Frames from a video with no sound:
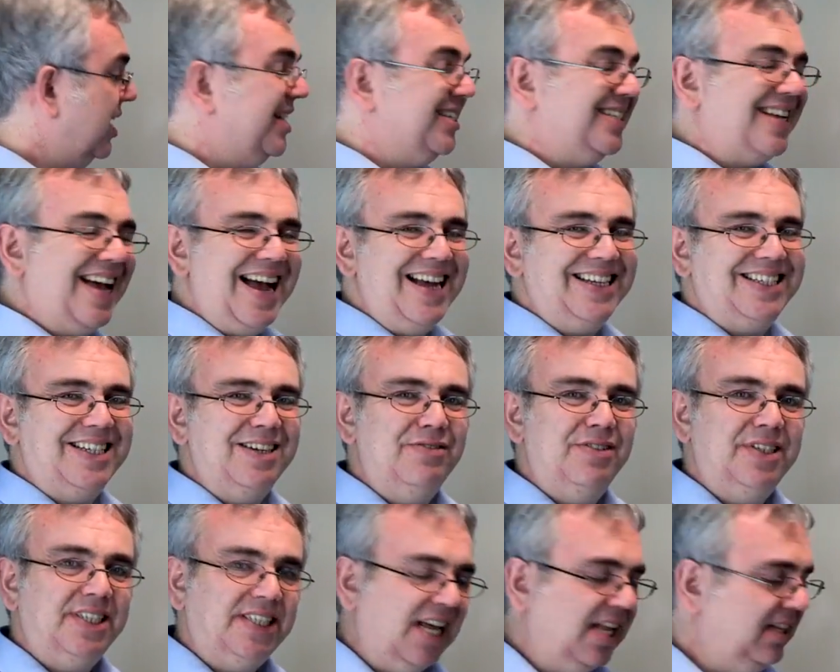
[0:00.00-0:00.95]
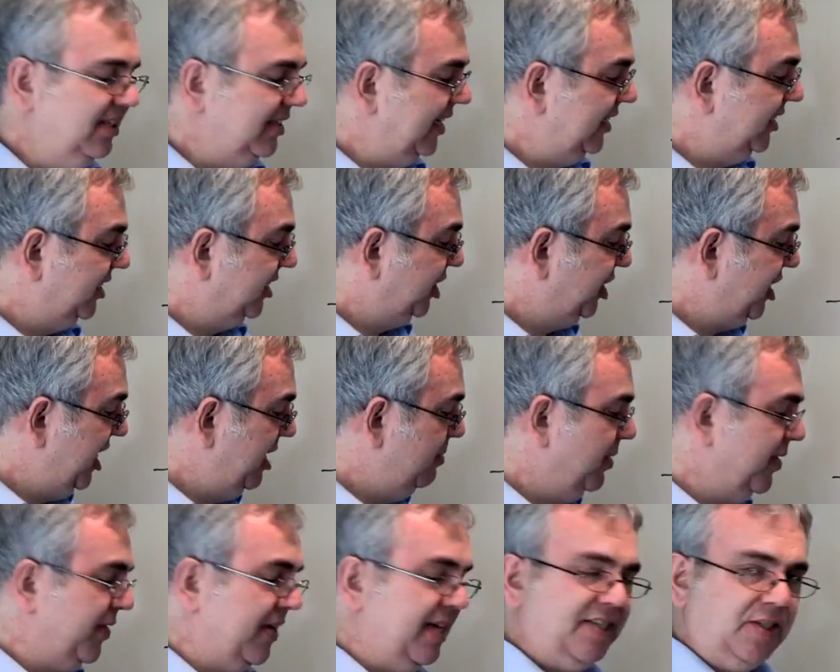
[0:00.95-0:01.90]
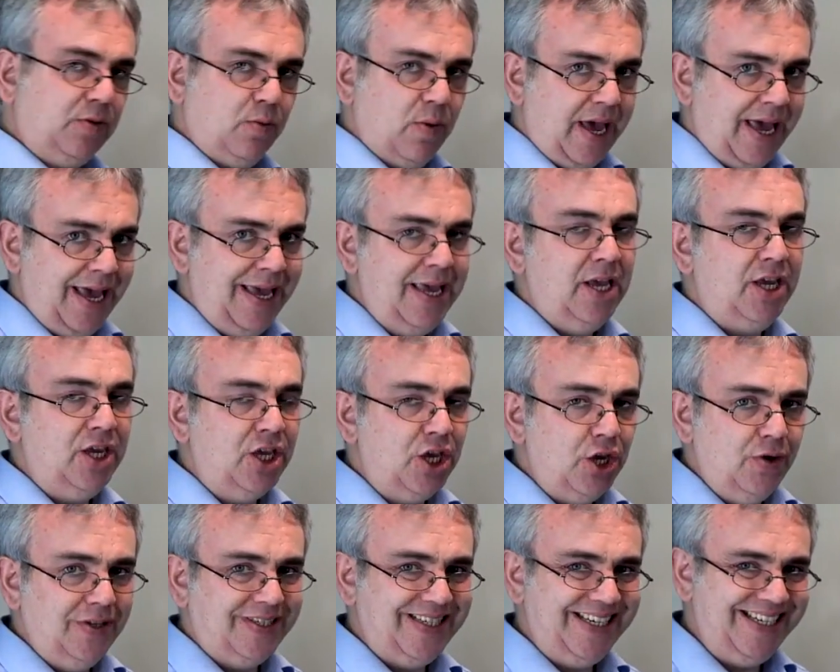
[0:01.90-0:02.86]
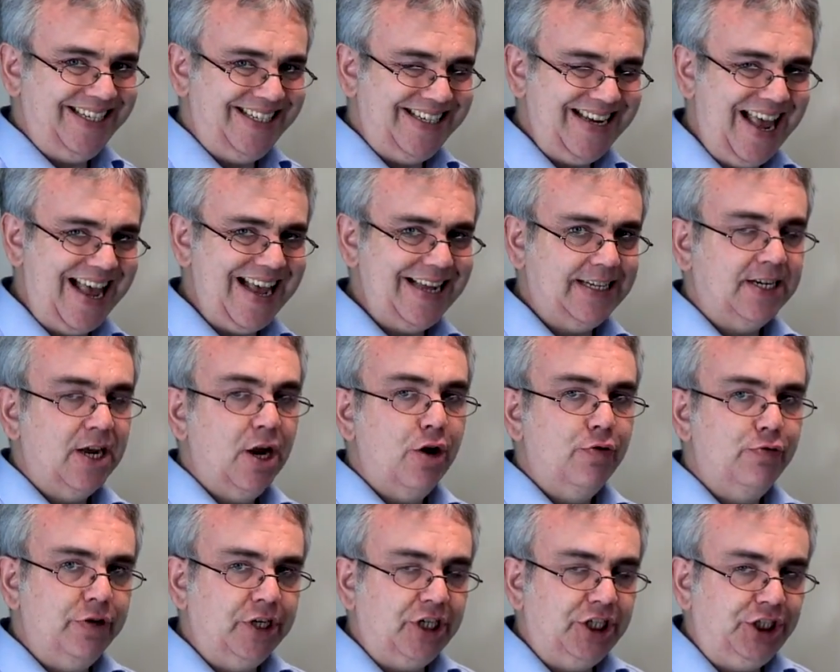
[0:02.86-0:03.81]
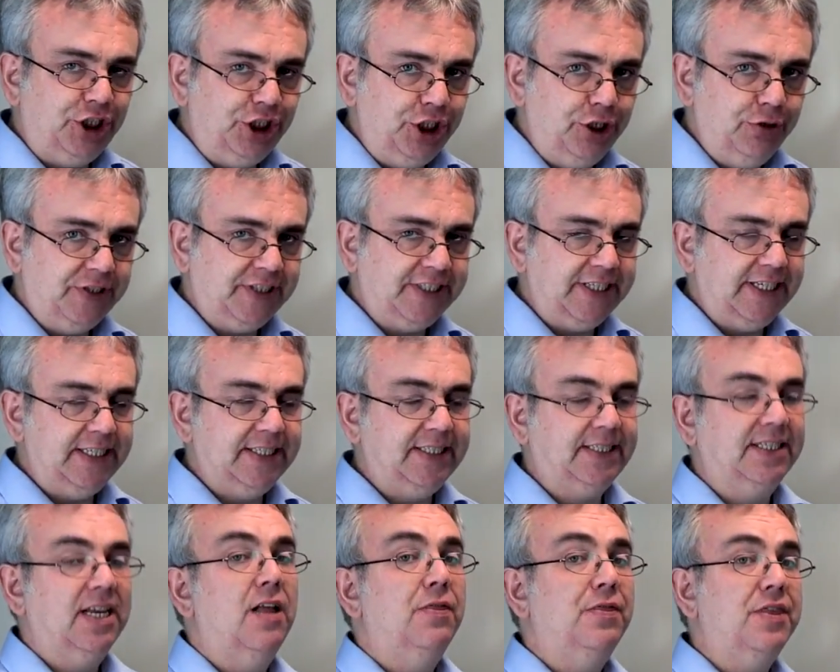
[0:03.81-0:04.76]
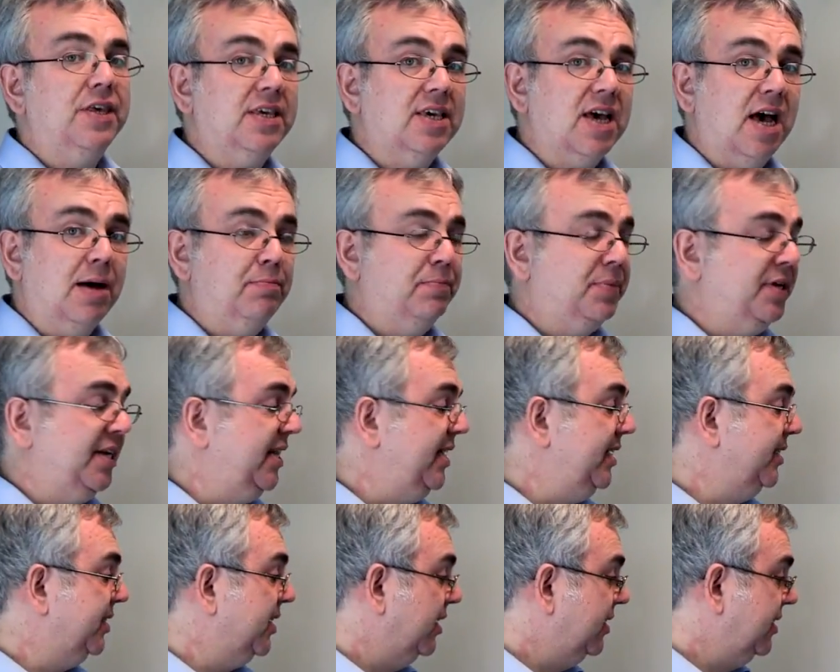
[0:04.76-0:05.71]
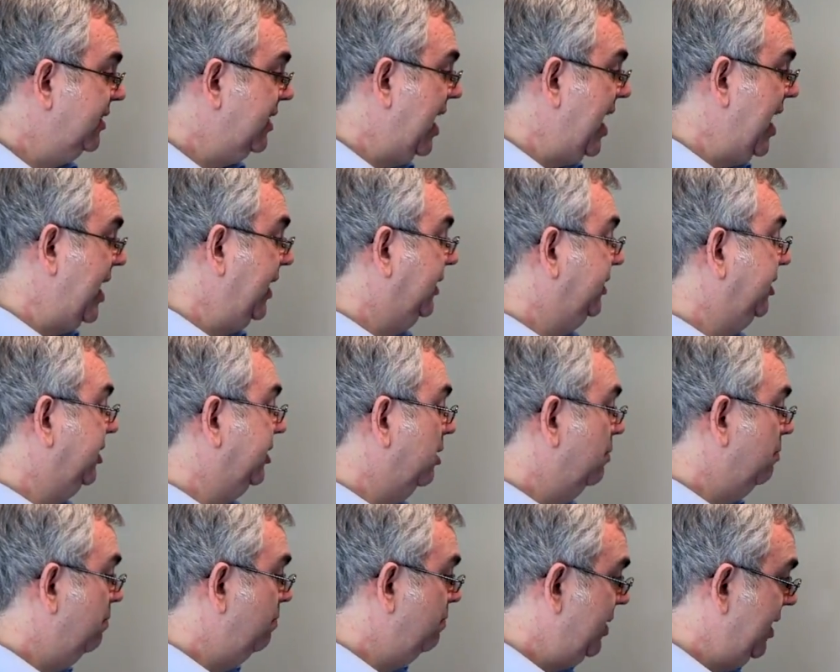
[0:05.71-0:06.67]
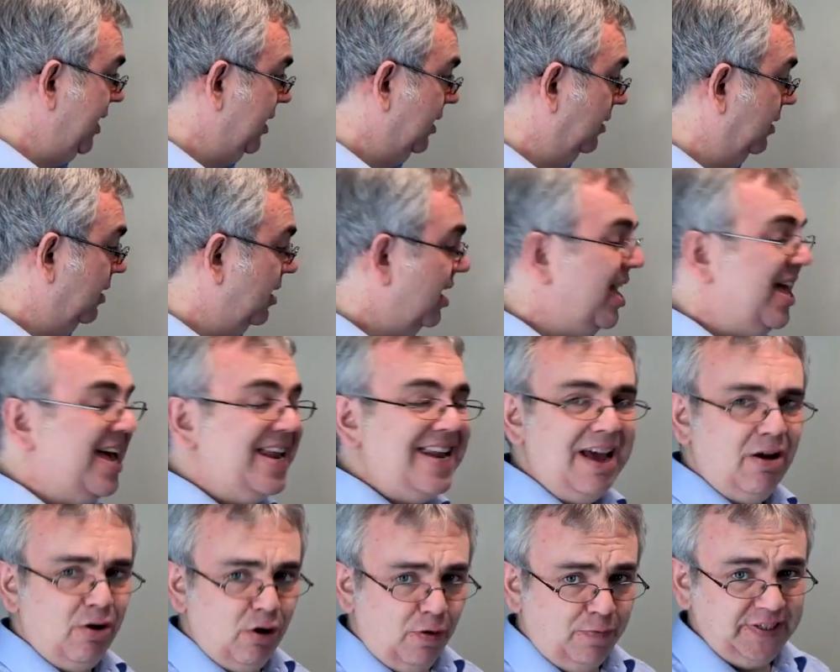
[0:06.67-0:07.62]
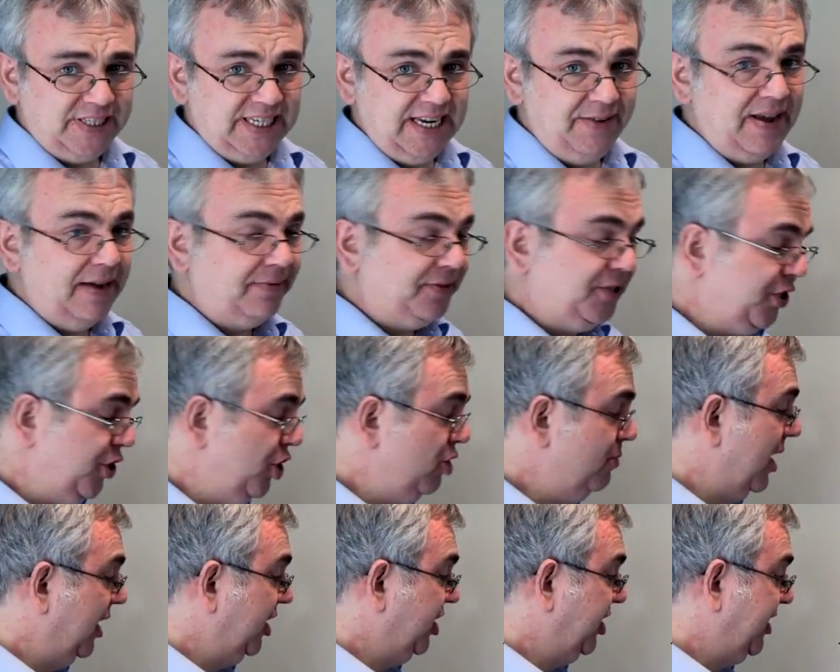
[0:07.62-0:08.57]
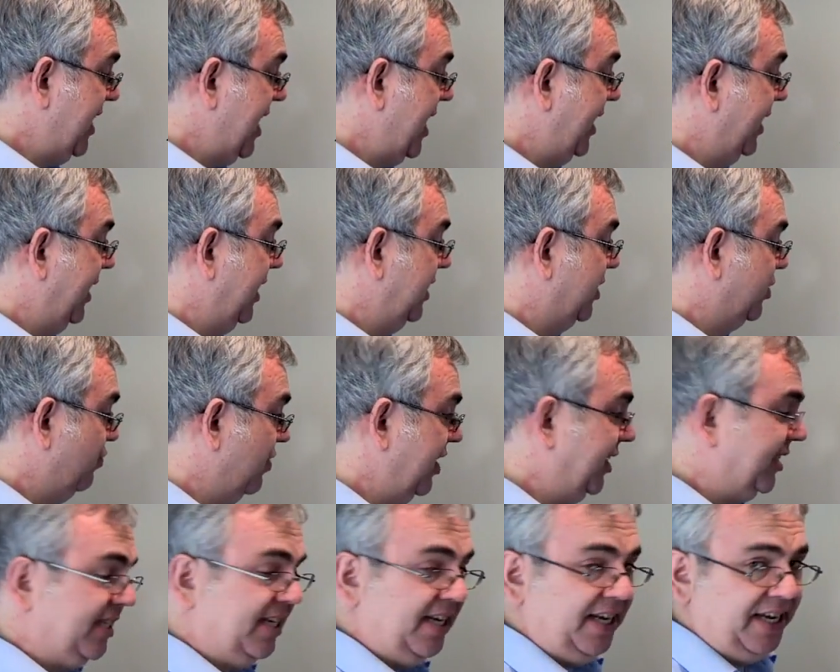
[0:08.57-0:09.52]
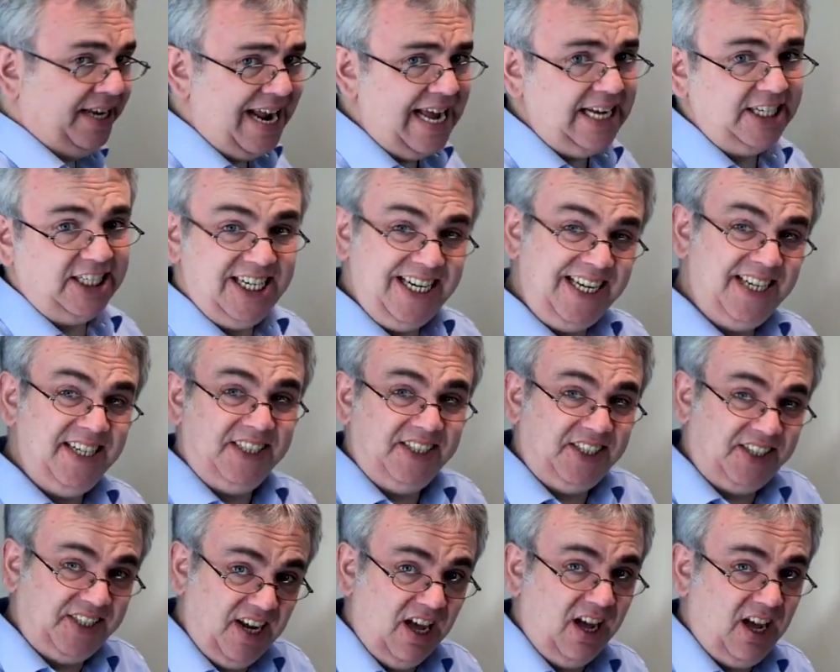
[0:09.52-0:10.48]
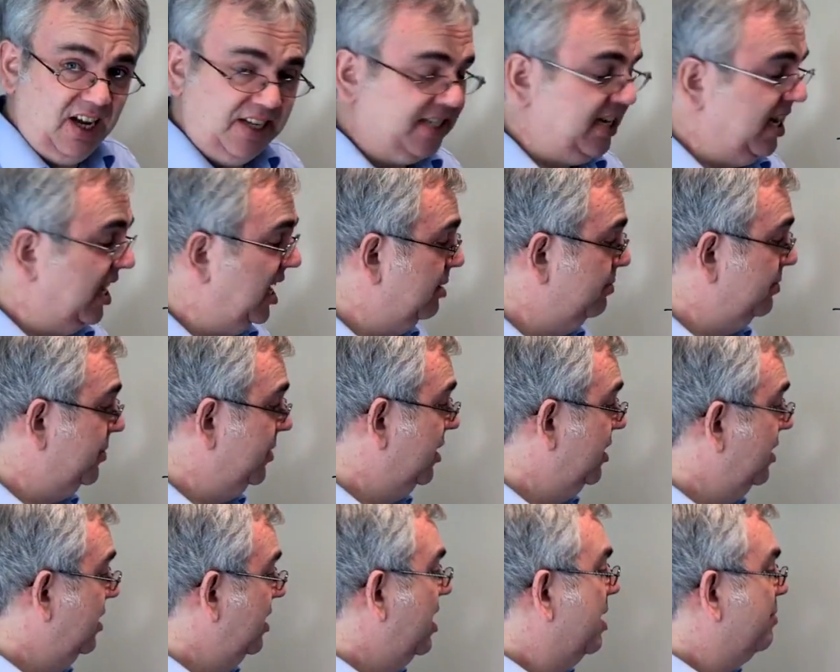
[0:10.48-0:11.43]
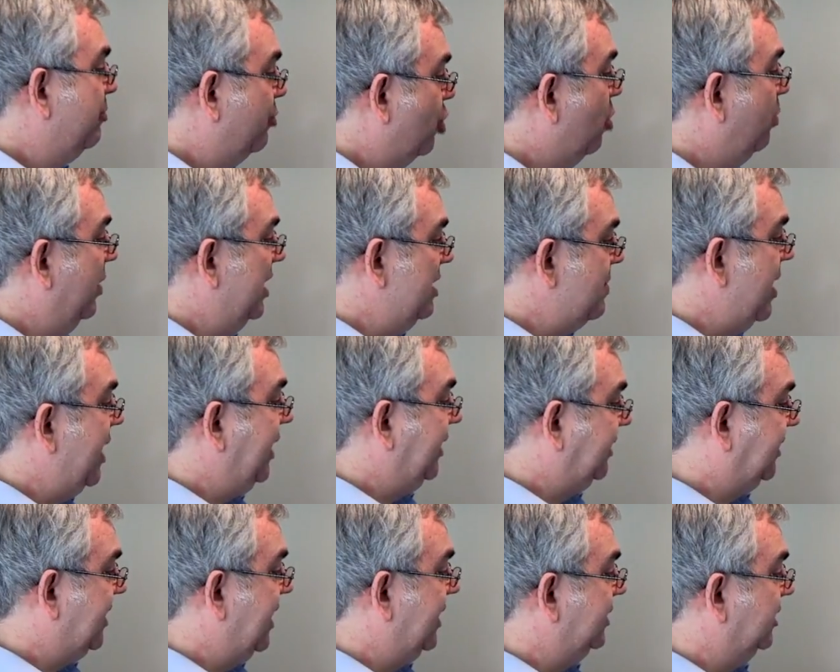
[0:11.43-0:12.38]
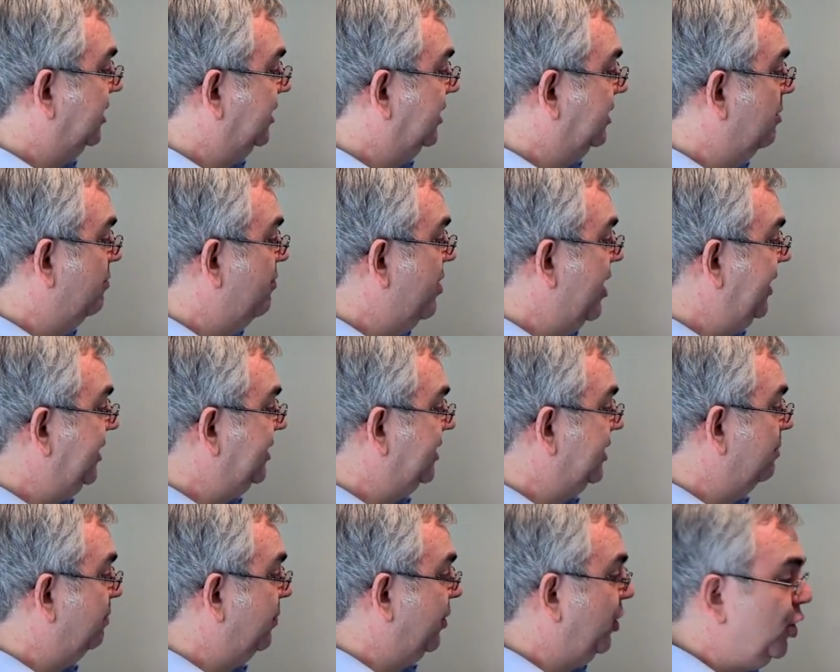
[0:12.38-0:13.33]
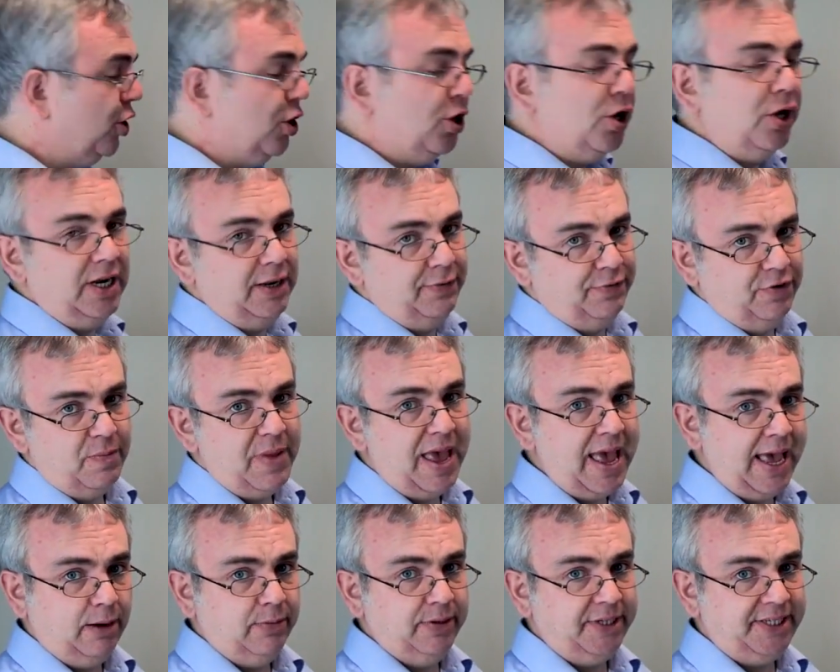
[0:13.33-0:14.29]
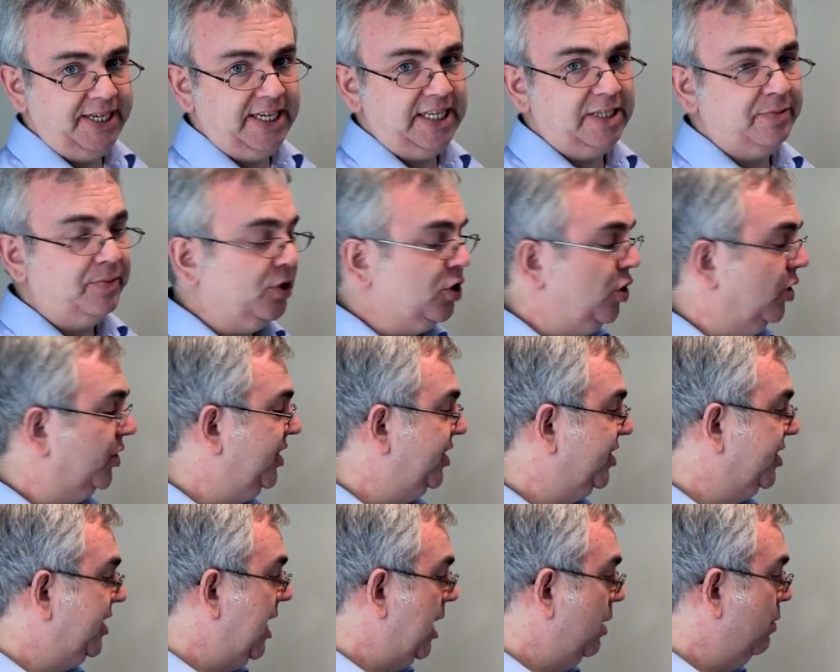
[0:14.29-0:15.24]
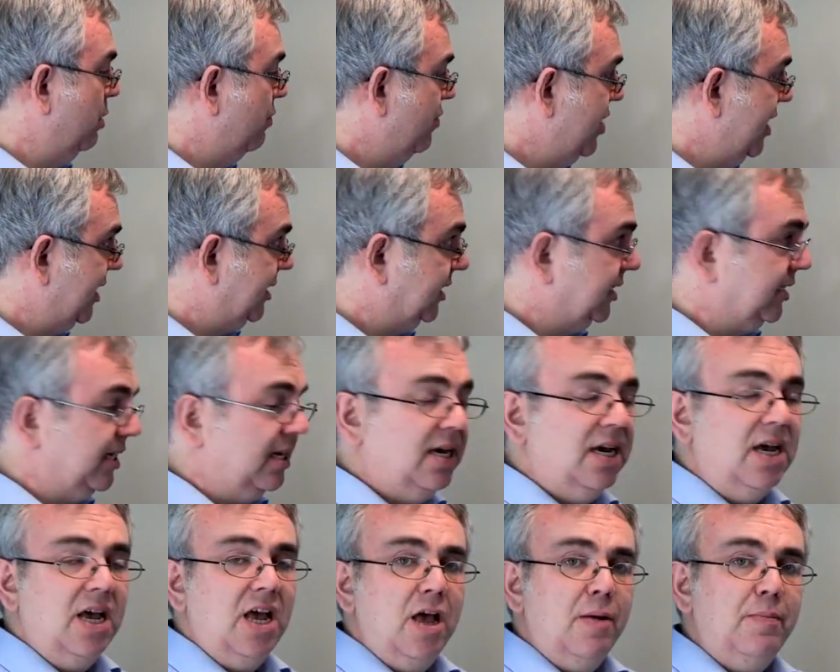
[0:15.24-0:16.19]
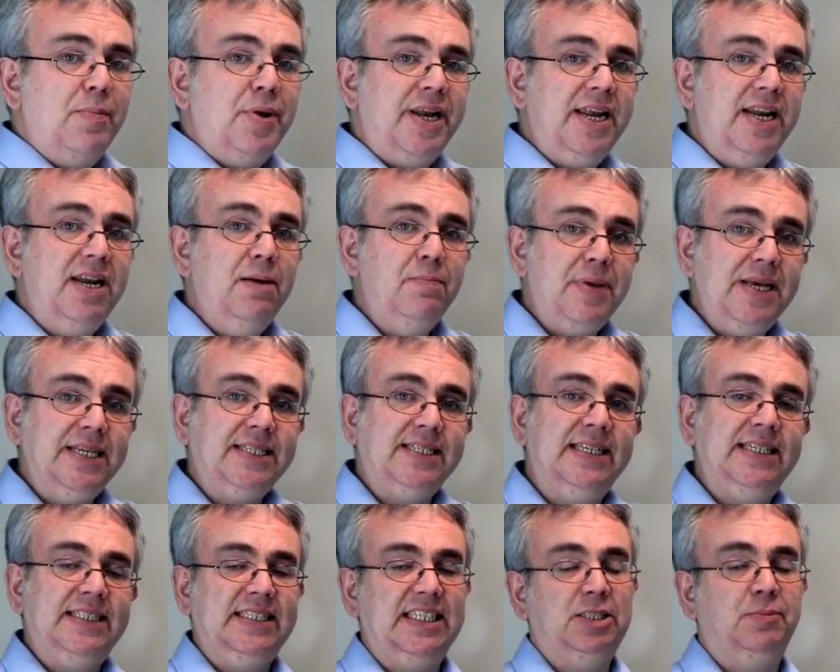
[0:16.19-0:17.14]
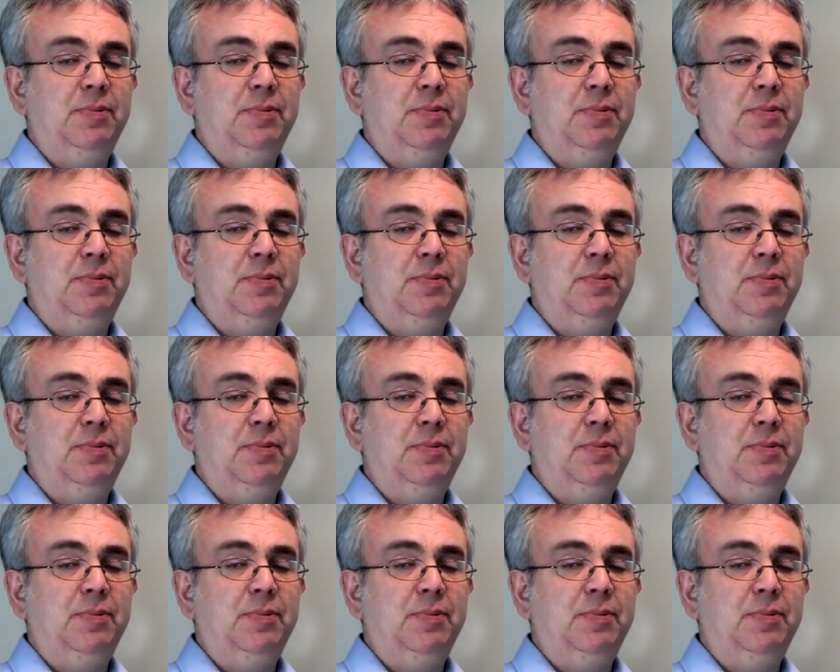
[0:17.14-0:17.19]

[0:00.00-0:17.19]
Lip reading: So as a result, it's cheaper this way. Using debt reduces the company's tax bill. Now, obviously, if you have too much debt, it's risky. And actually, in a startup, probably makes sense to raise it purely from equities because it's lower risk. But in a business